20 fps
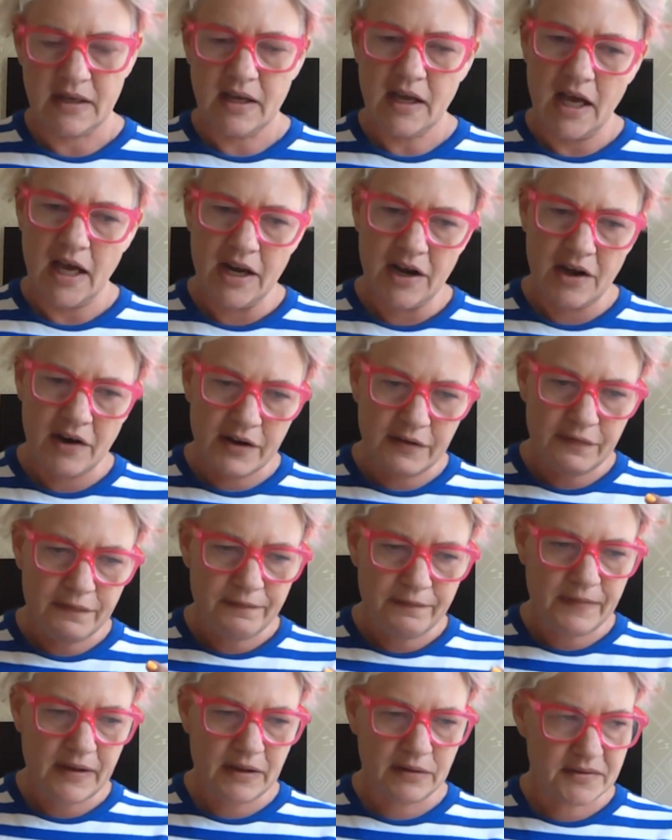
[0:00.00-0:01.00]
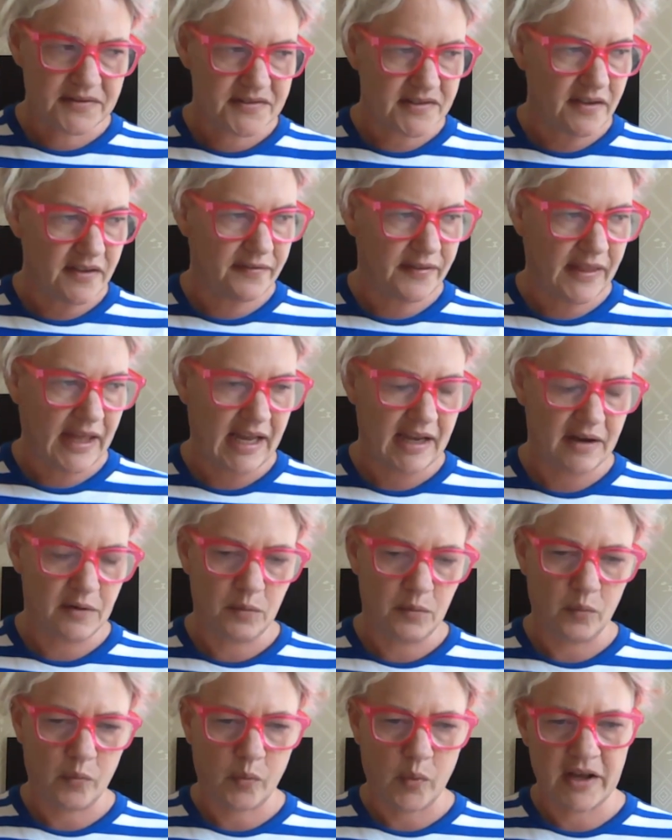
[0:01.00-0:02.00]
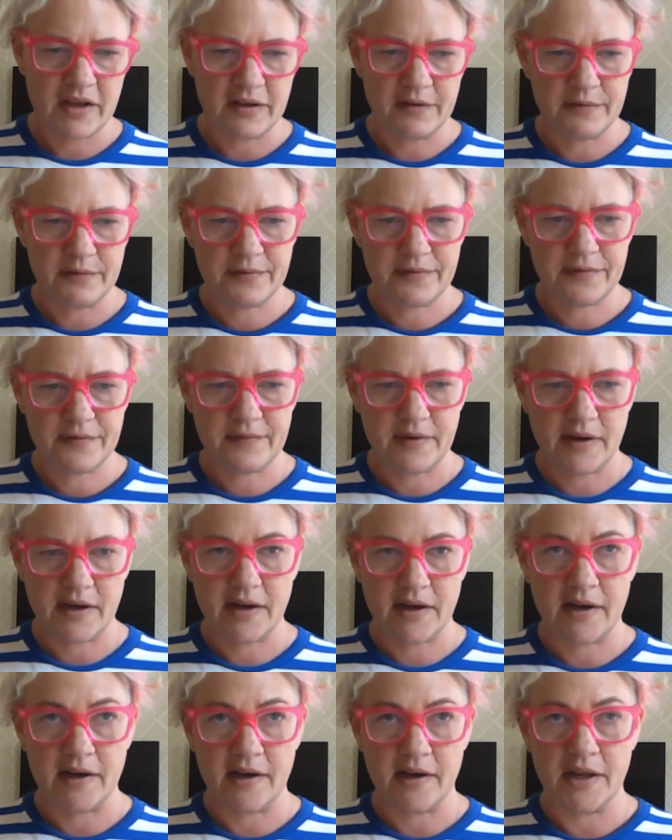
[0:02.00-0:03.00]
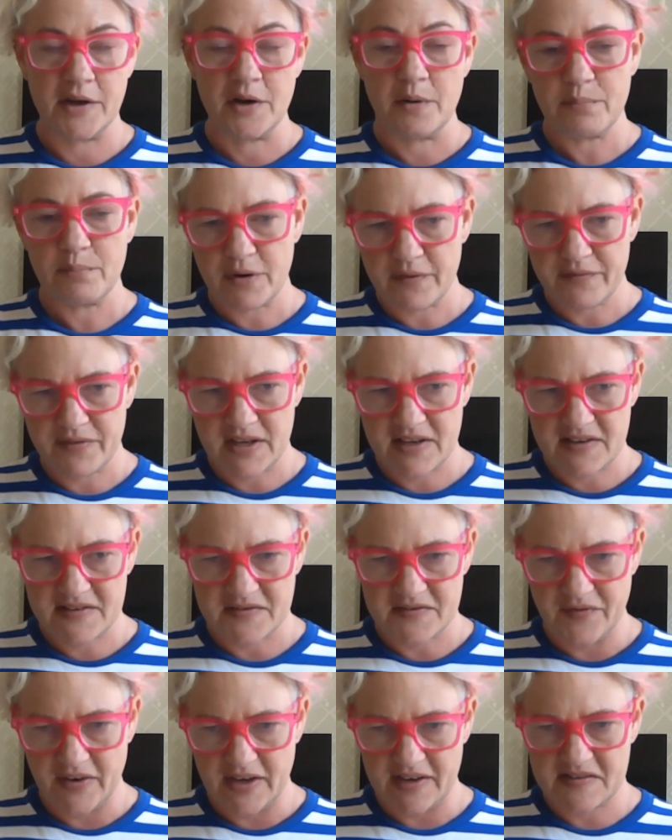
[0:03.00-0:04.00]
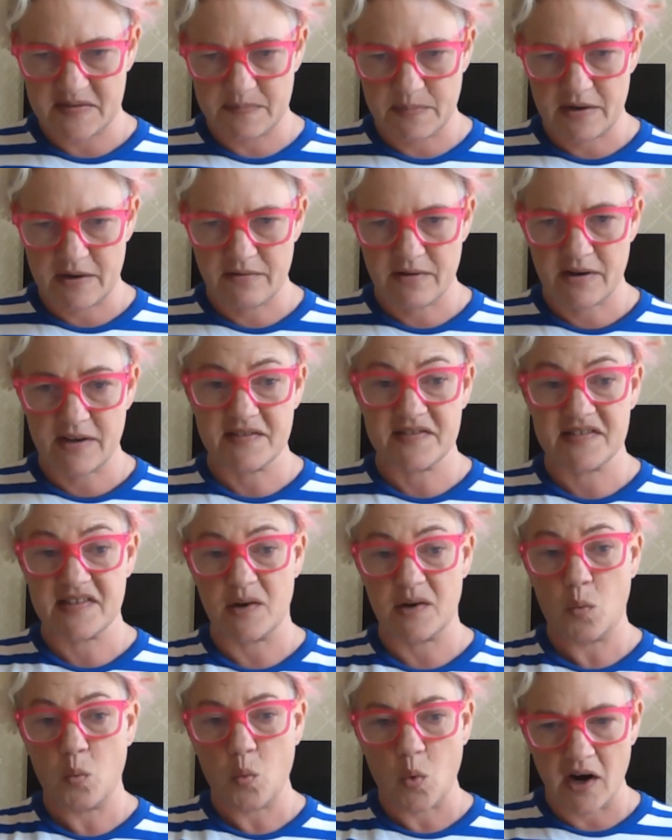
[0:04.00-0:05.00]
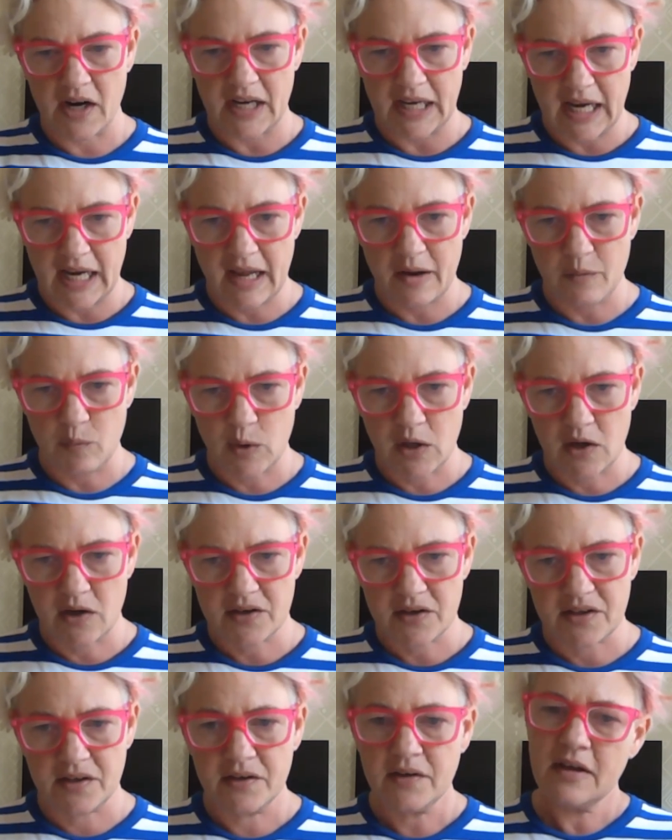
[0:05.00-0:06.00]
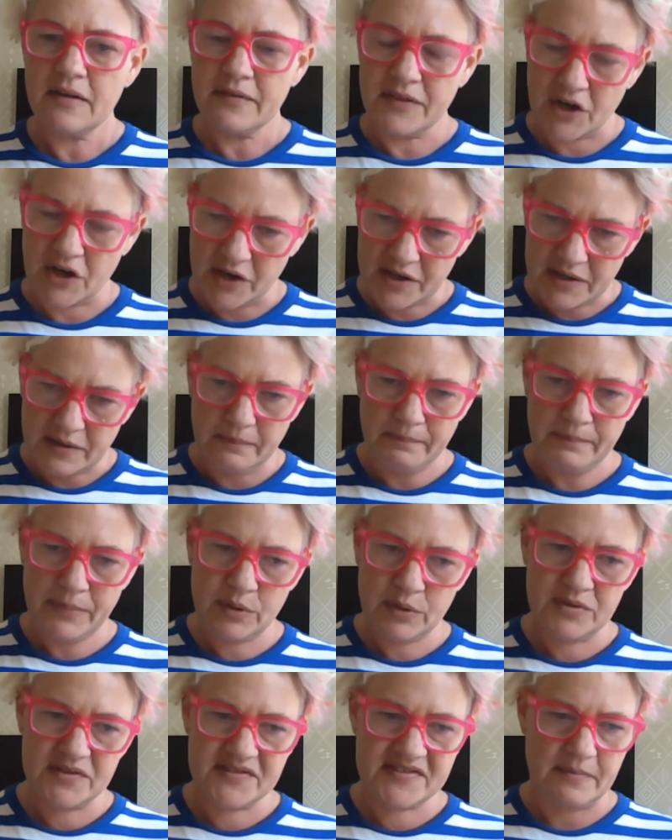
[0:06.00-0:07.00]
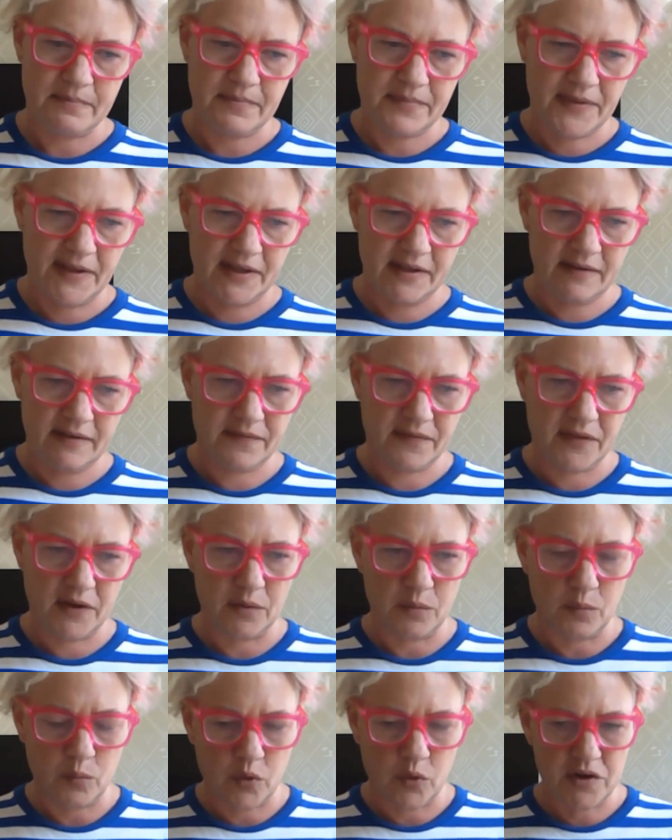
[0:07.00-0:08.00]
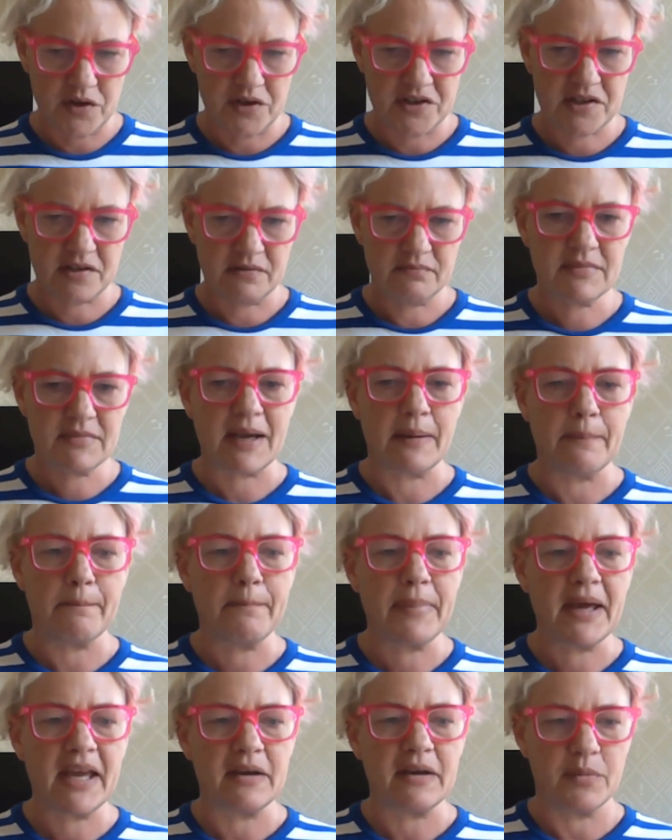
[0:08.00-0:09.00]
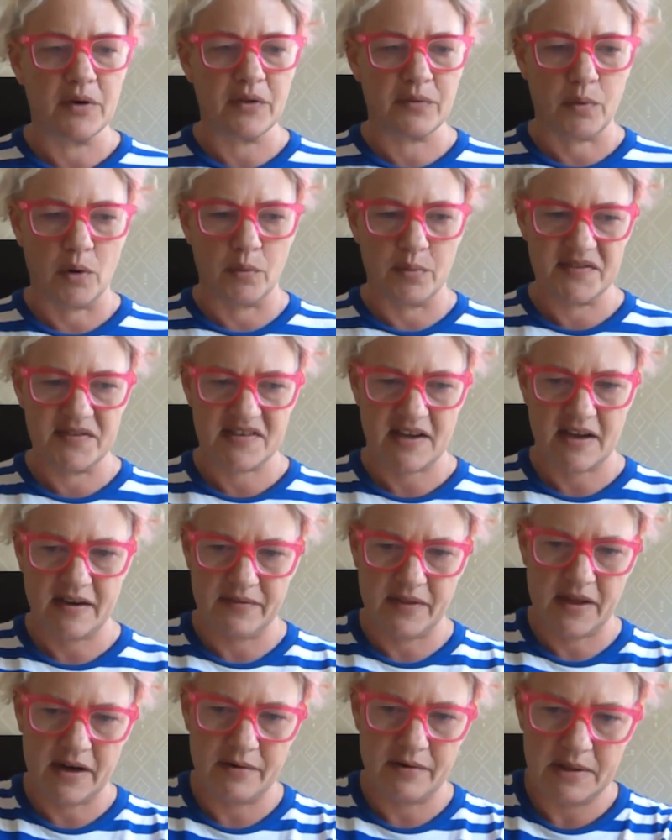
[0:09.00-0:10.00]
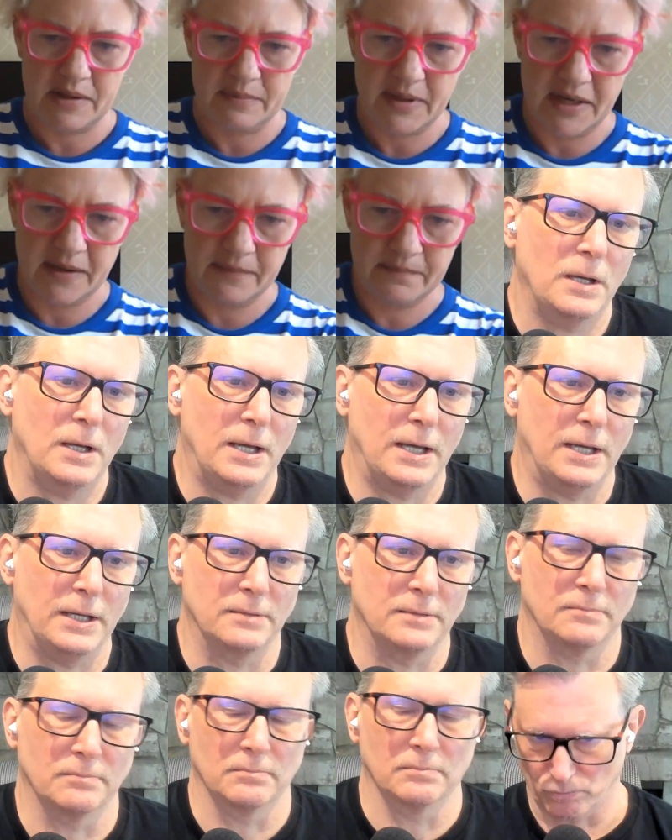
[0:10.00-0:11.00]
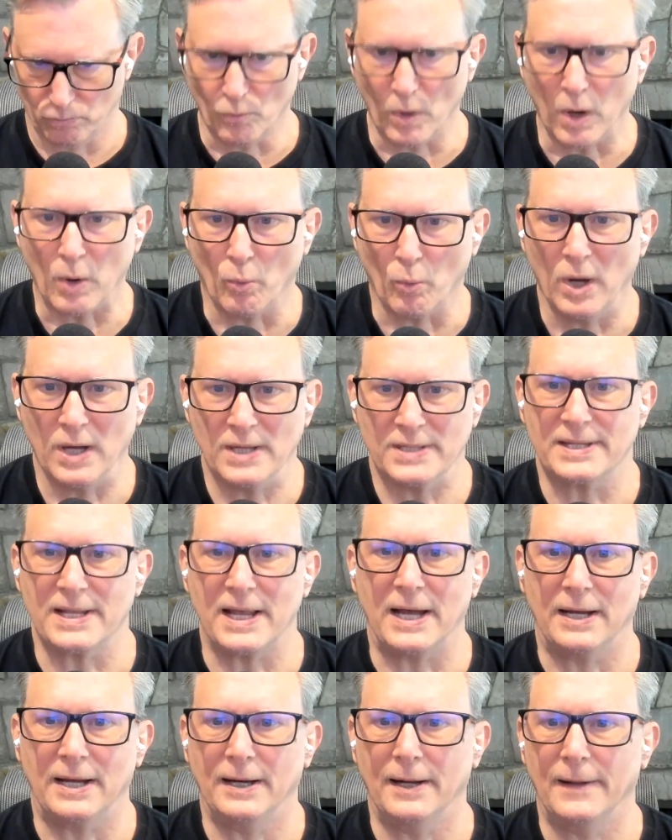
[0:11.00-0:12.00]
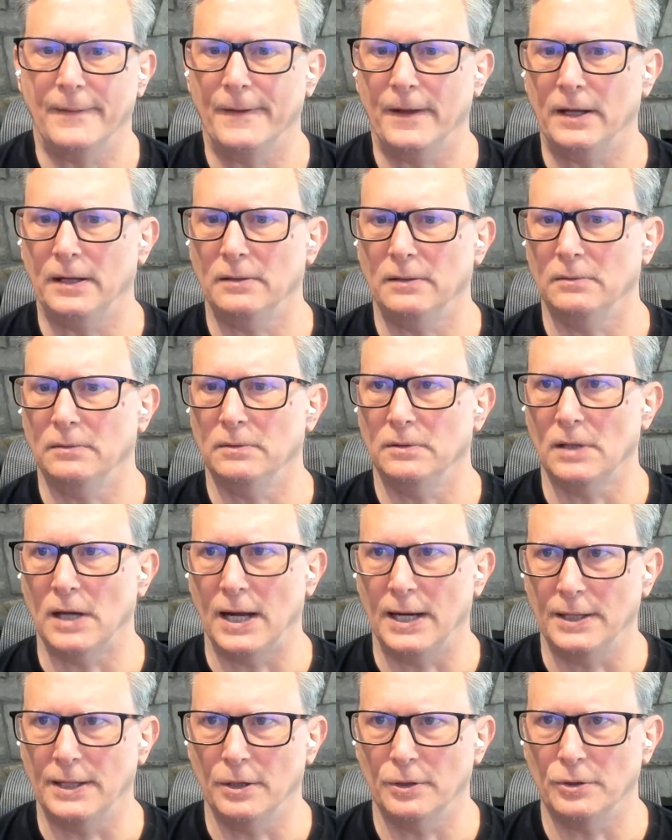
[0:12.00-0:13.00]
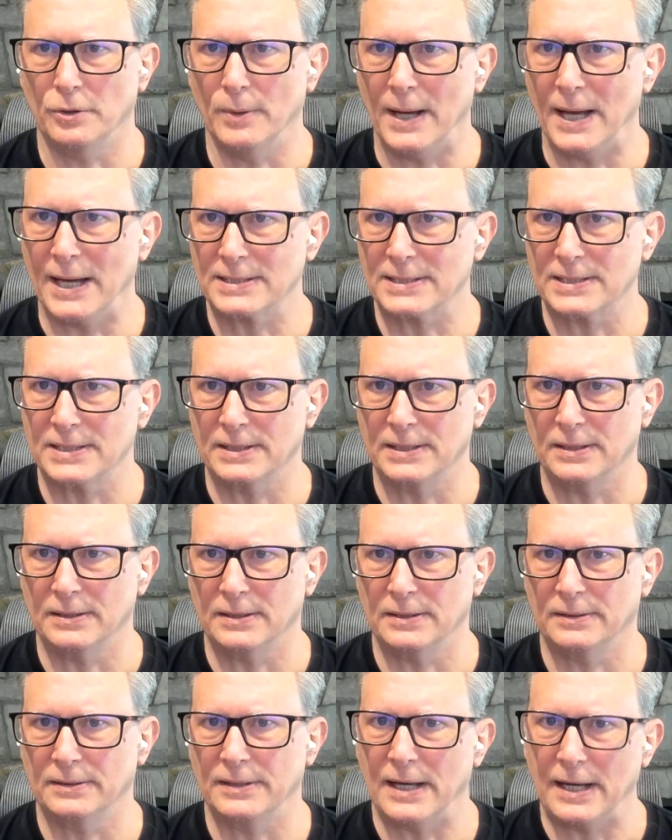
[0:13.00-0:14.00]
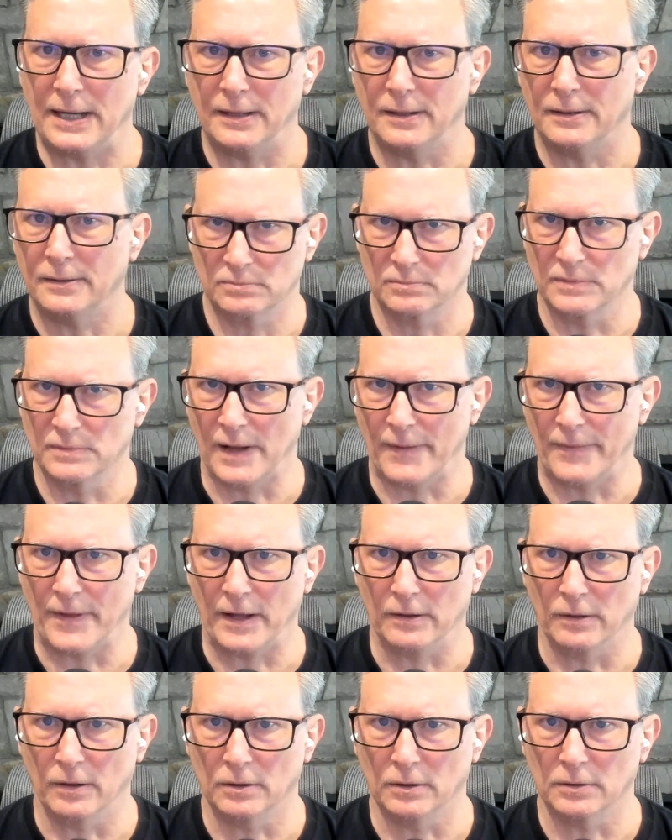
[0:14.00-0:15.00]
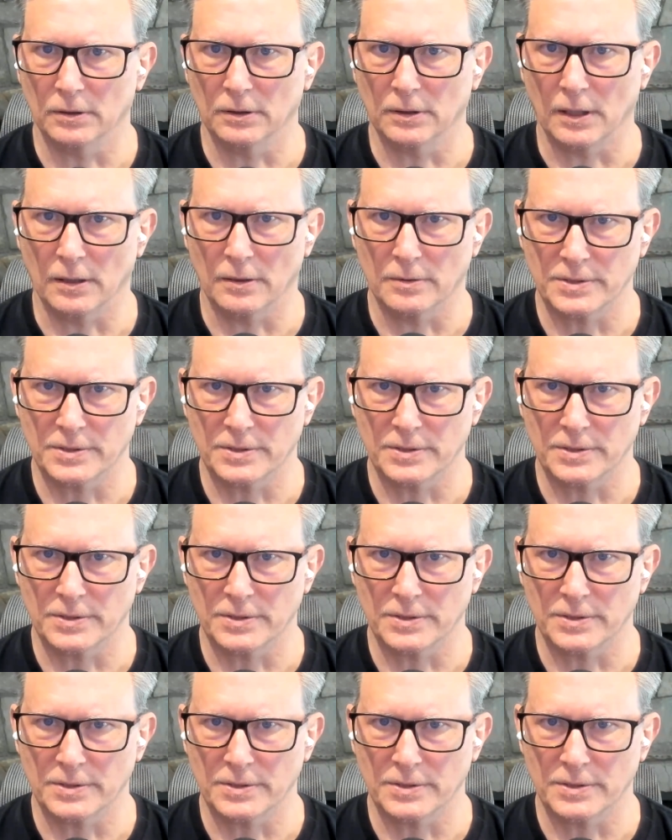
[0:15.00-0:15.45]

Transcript: And I felt that with uh, a number of years of experience and a wide network, that I could build something that would compete with what was out there at the minute. And what was that? And then I know you exited that not that long ago.